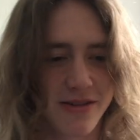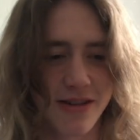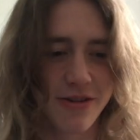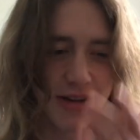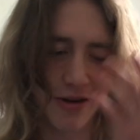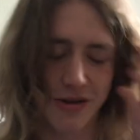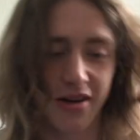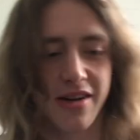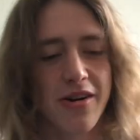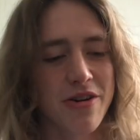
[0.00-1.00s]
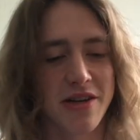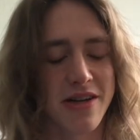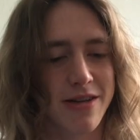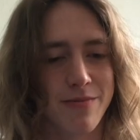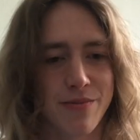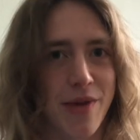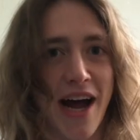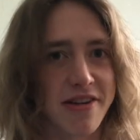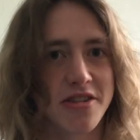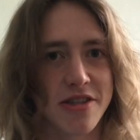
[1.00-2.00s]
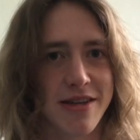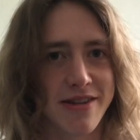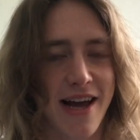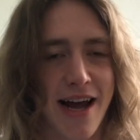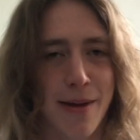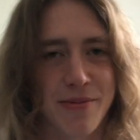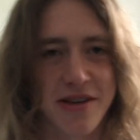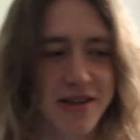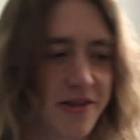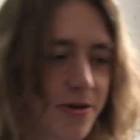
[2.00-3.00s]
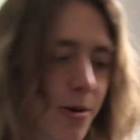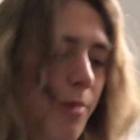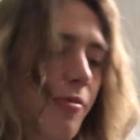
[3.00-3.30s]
you know, like all the bad shit that happened in Europe,